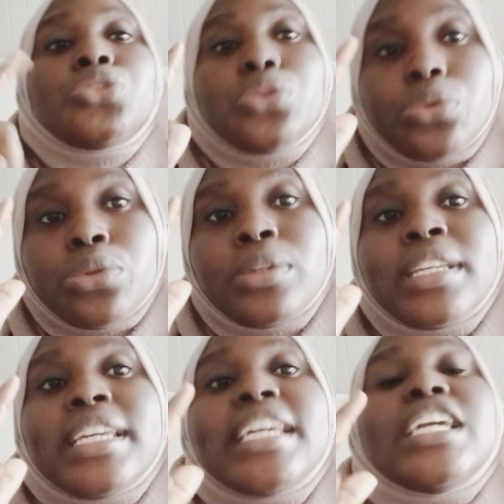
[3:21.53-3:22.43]
Two,
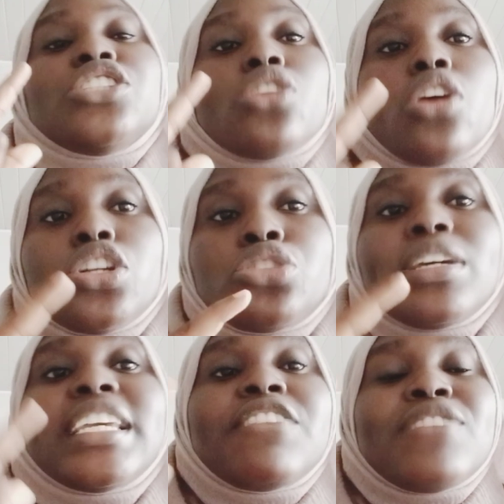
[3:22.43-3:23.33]
it
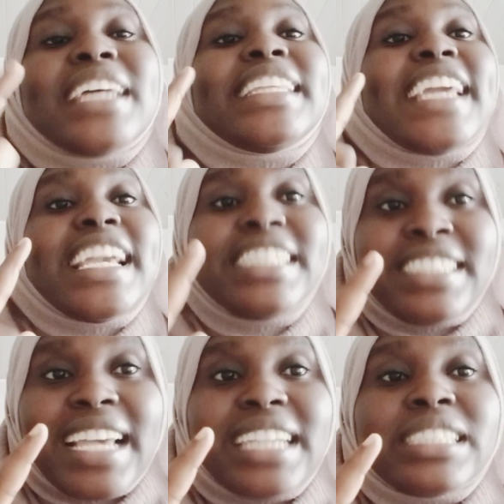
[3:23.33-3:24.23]
also gives you an
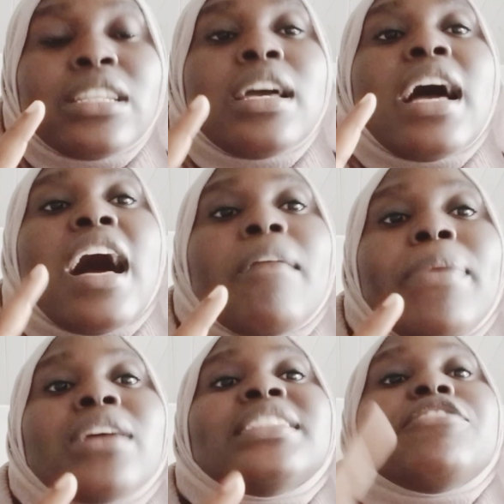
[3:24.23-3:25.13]
insight
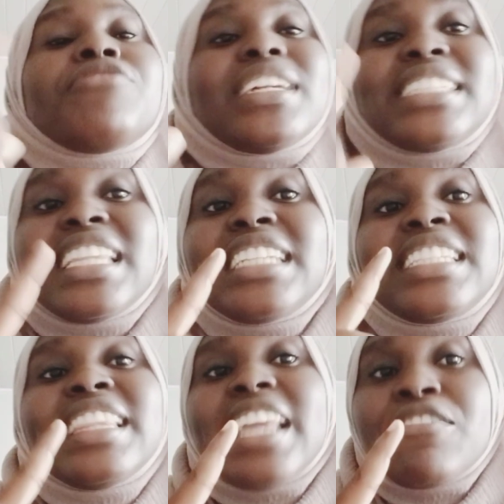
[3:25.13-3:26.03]
about the
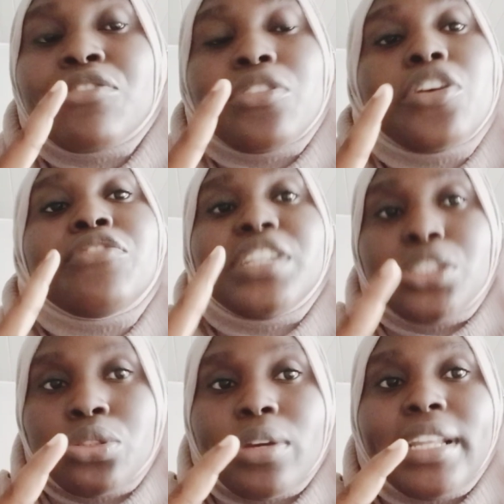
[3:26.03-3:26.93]
fertility level of the
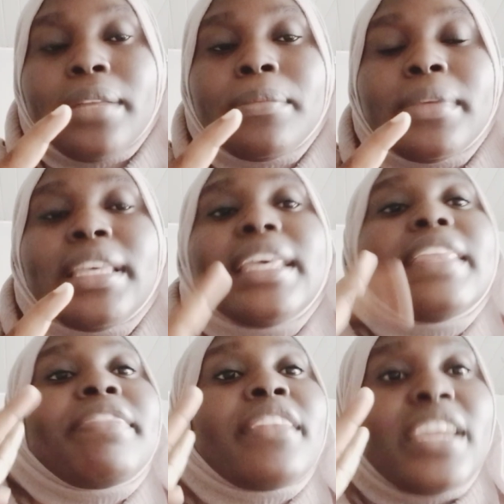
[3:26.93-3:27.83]
soil.
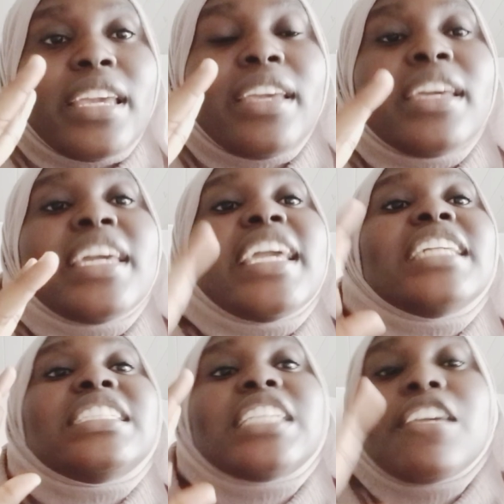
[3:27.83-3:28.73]
Three,
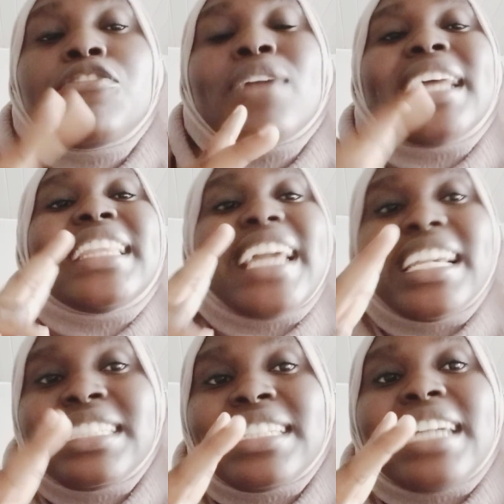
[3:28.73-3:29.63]
it gives you an
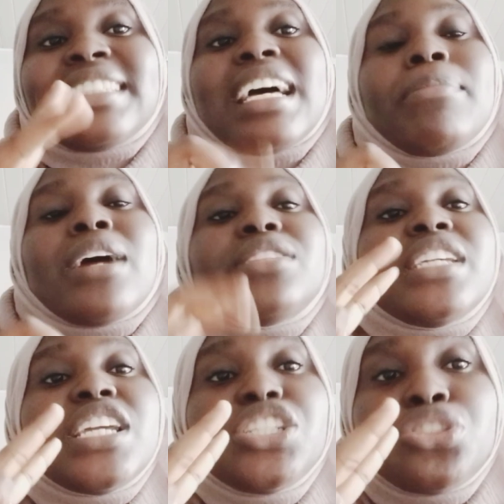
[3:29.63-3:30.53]
insight about
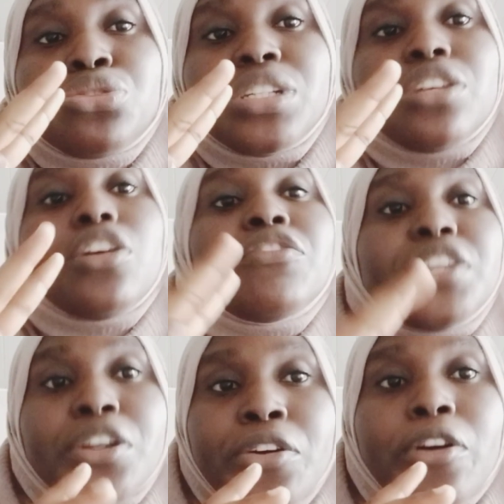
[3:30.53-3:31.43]
the history of
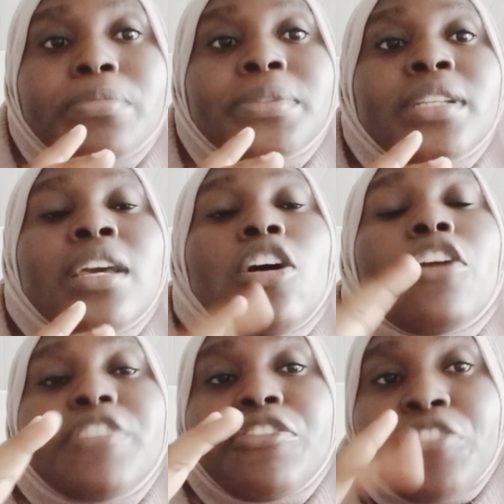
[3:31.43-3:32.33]
the crops
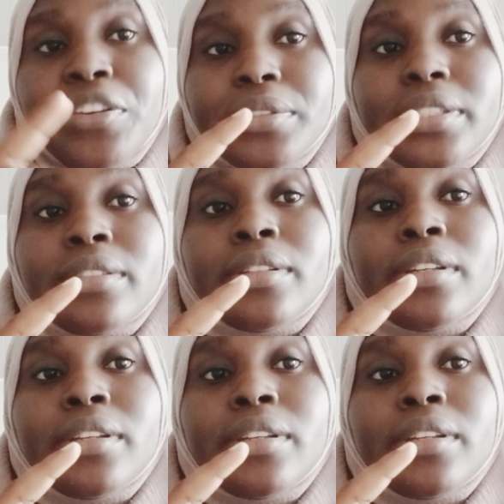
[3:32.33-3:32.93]
of the field.